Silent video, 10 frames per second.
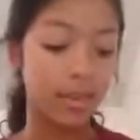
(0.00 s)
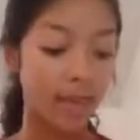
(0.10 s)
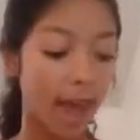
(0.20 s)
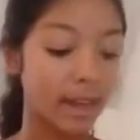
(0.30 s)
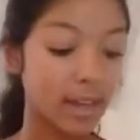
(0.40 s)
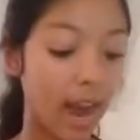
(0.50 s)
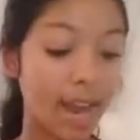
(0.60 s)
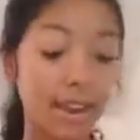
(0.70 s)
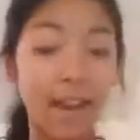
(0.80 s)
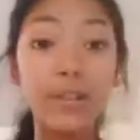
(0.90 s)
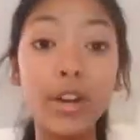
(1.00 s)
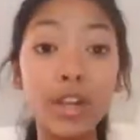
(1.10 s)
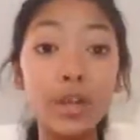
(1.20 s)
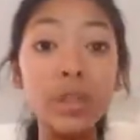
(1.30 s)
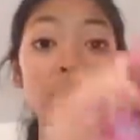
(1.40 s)
that I never
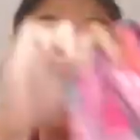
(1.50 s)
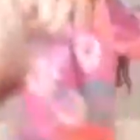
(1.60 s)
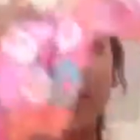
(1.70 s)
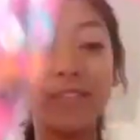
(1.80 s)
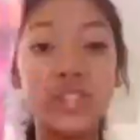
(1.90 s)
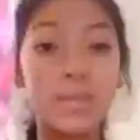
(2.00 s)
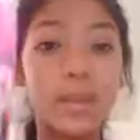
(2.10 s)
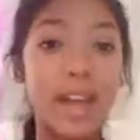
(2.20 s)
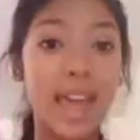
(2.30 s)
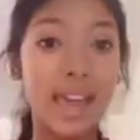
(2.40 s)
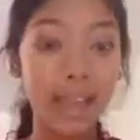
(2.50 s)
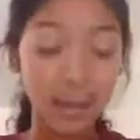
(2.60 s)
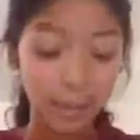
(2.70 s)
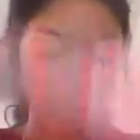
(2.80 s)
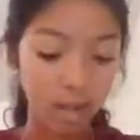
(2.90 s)
use. They've just been hanging
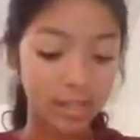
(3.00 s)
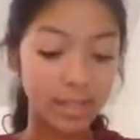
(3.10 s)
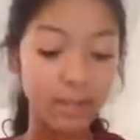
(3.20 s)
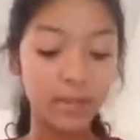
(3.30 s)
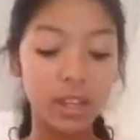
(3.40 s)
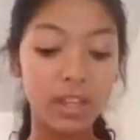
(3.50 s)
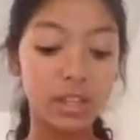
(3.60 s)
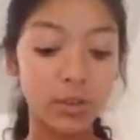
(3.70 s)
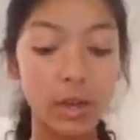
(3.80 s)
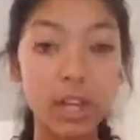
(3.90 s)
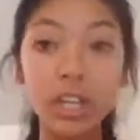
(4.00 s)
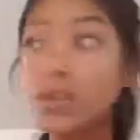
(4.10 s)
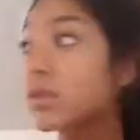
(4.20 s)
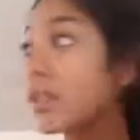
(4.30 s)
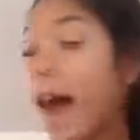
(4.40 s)
in my closet, so we're gonna
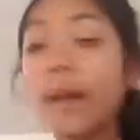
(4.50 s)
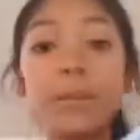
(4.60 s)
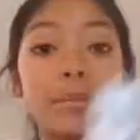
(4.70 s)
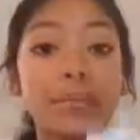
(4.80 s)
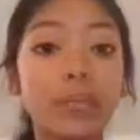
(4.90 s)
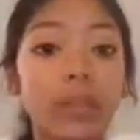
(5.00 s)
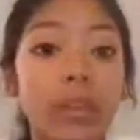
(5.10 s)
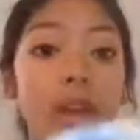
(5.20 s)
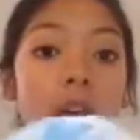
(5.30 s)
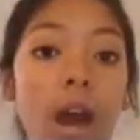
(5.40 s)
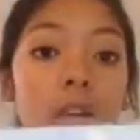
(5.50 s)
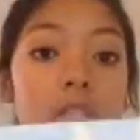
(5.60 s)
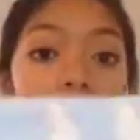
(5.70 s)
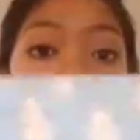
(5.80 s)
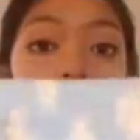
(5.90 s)
use that.
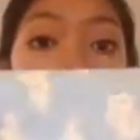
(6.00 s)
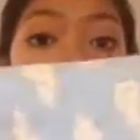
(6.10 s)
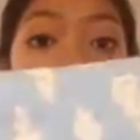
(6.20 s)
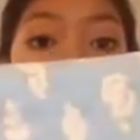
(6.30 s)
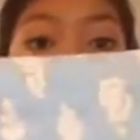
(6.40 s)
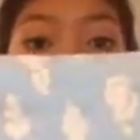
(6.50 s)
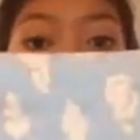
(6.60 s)
Also, I have some